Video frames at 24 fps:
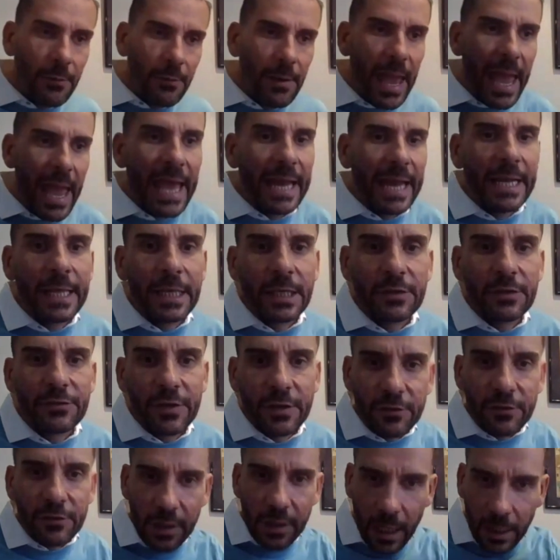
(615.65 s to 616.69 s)
Aer Lingus
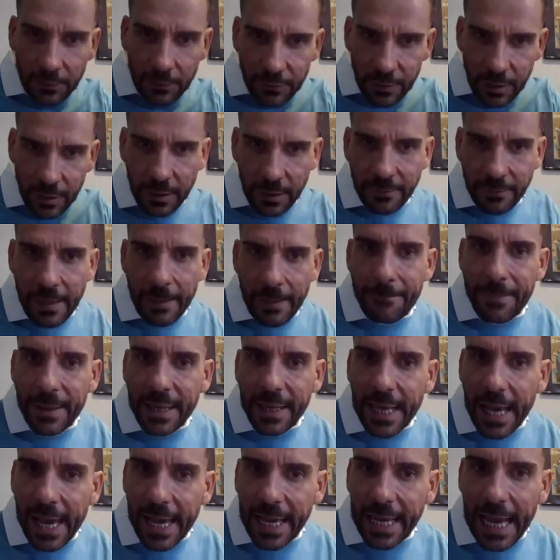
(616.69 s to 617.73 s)
into London and then
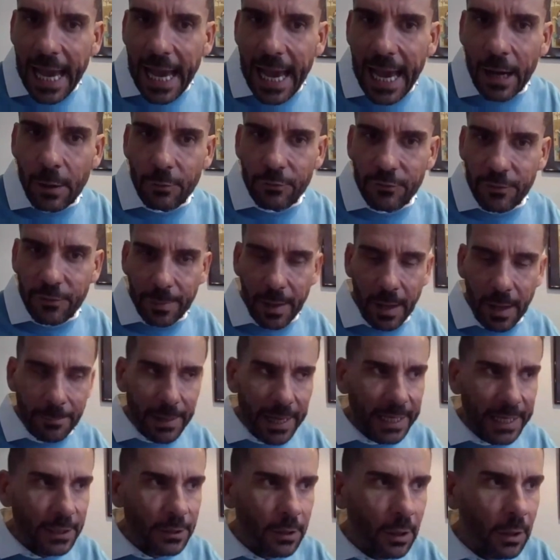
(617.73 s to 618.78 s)
BA out to
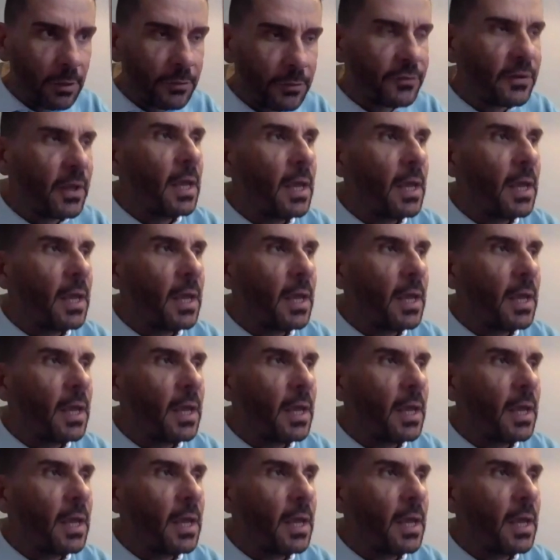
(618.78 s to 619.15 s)
Barbados,